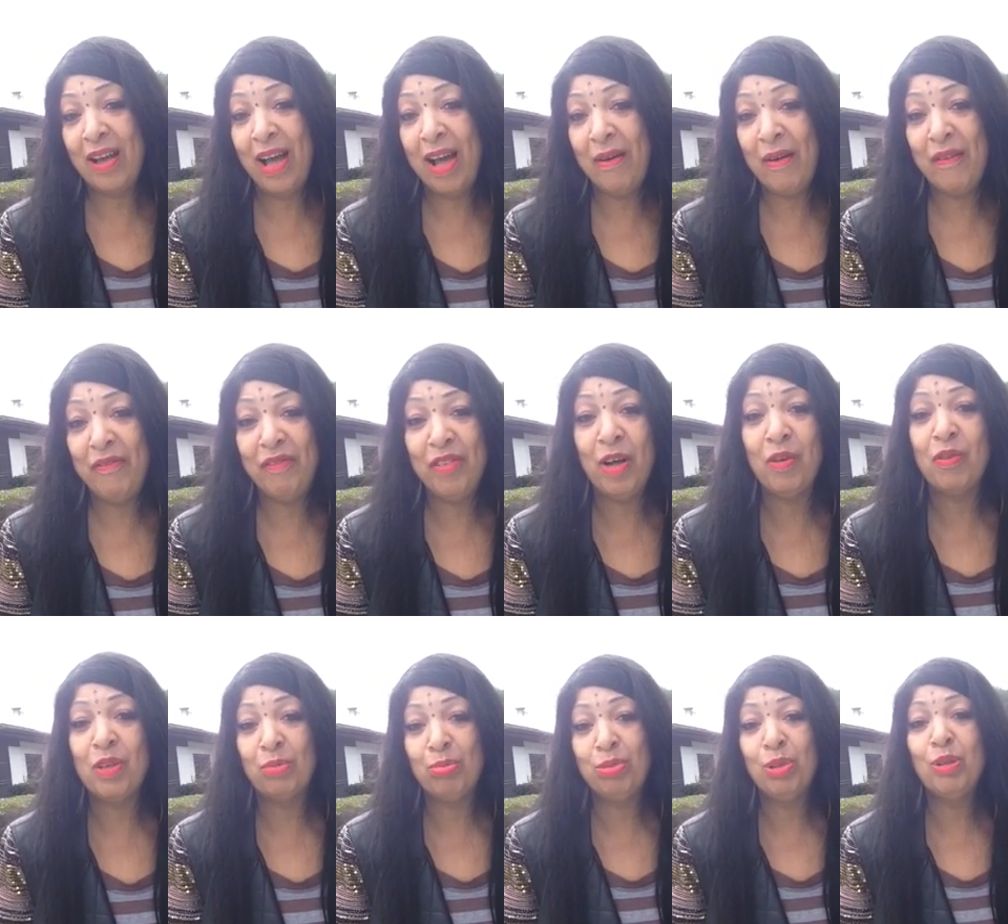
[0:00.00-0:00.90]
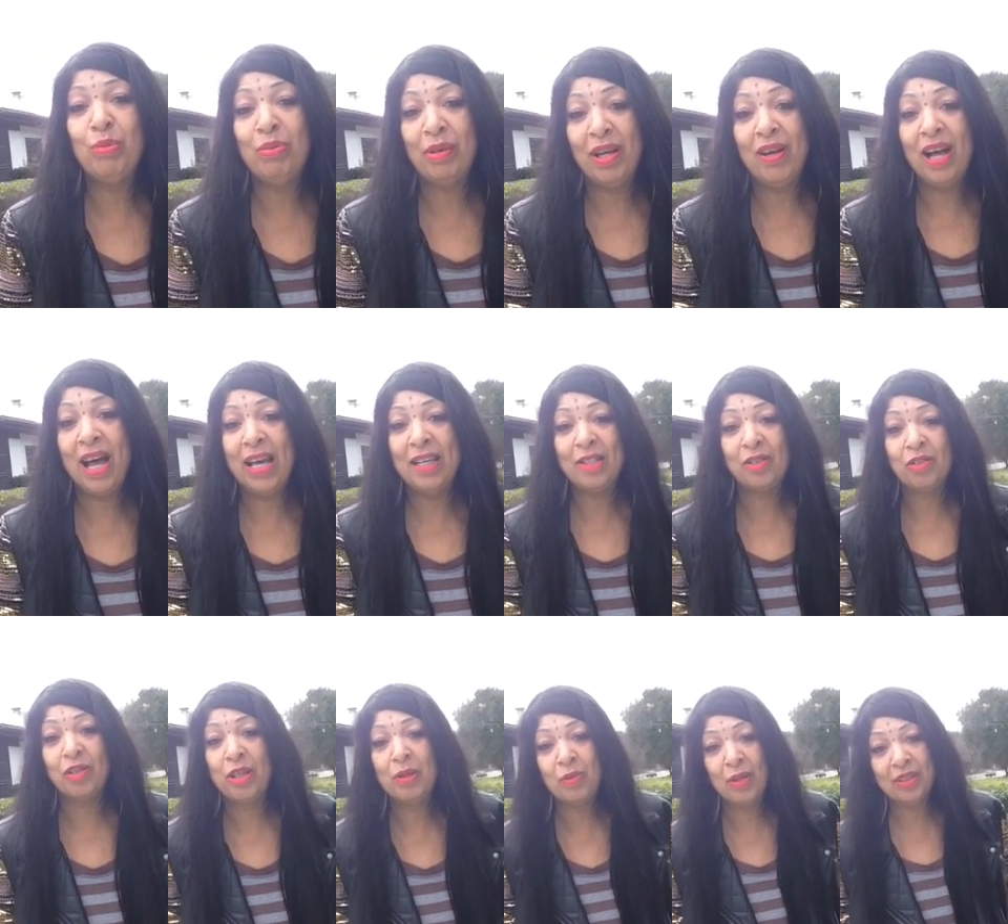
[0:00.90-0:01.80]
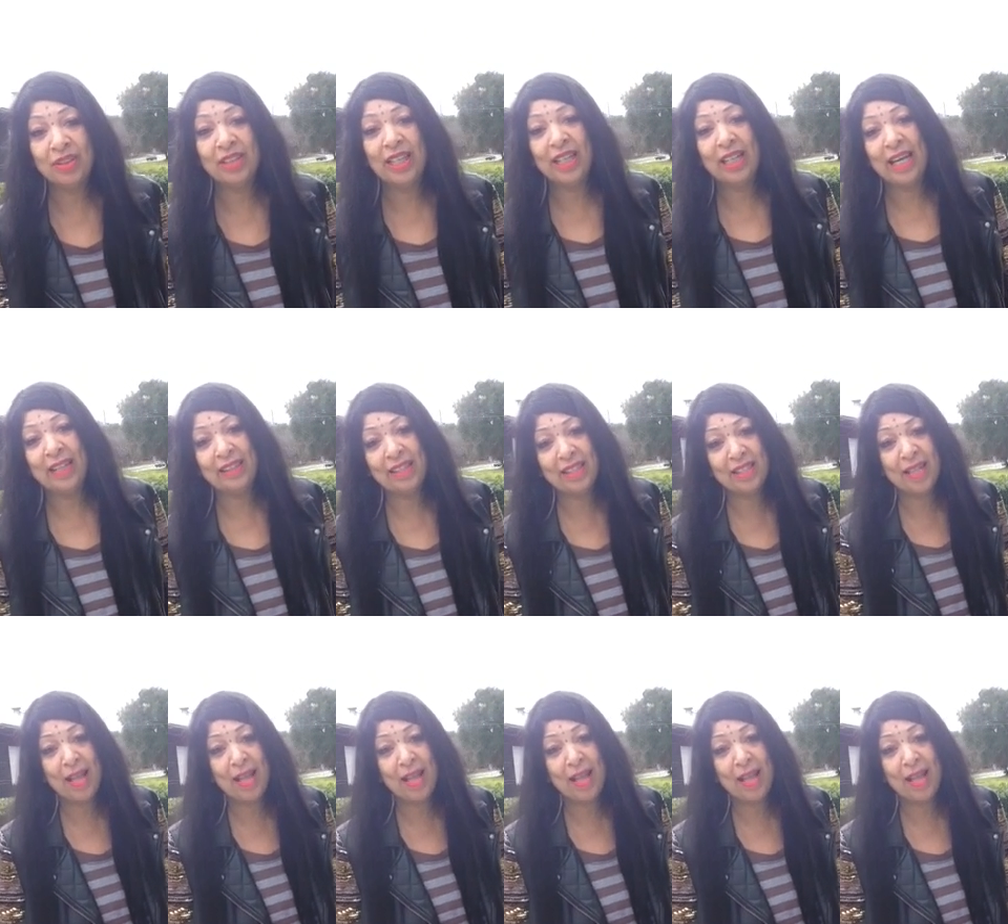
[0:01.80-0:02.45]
how I felt with Bluebell ice cream once they got the